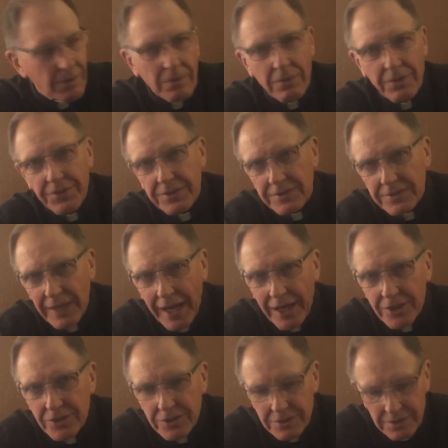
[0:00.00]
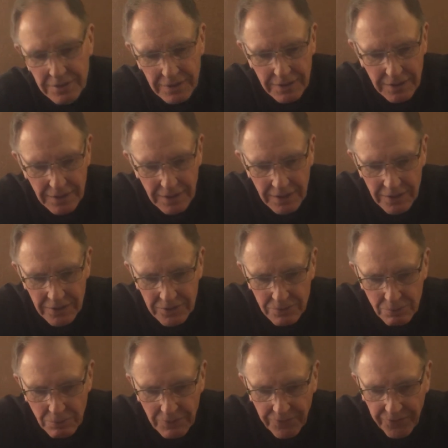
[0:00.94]
The sash
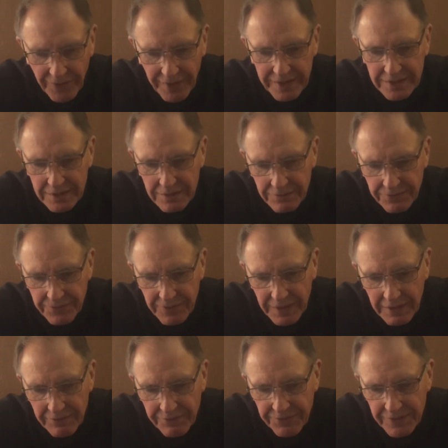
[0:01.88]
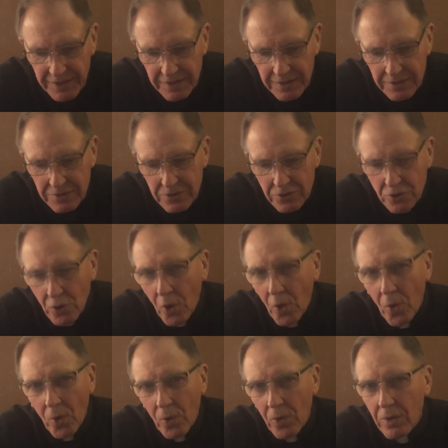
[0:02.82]
is reflective of the
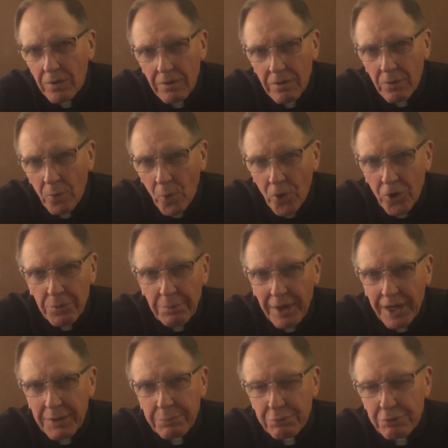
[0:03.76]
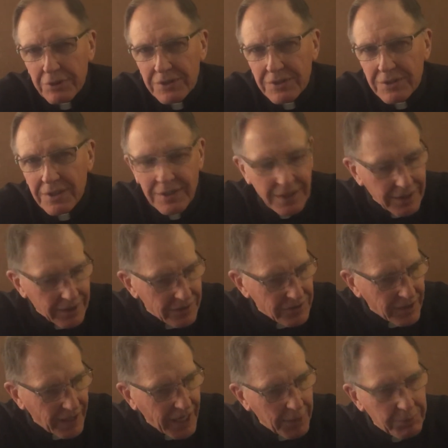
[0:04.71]
stole worn by priests and
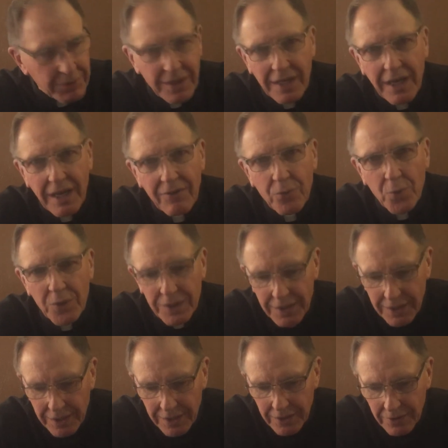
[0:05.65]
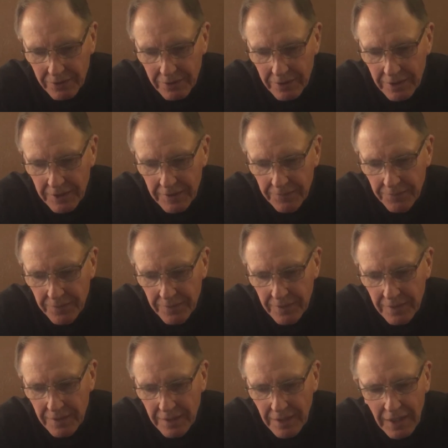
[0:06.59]
deacons. I happen to have one here.
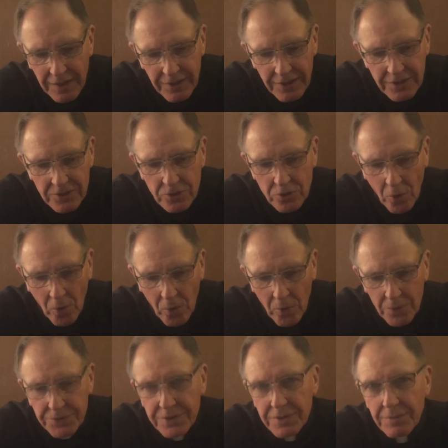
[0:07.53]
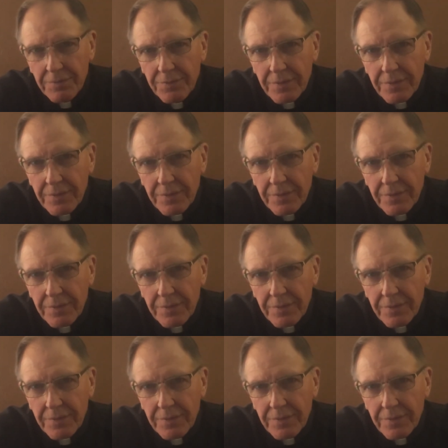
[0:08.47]
These stoles,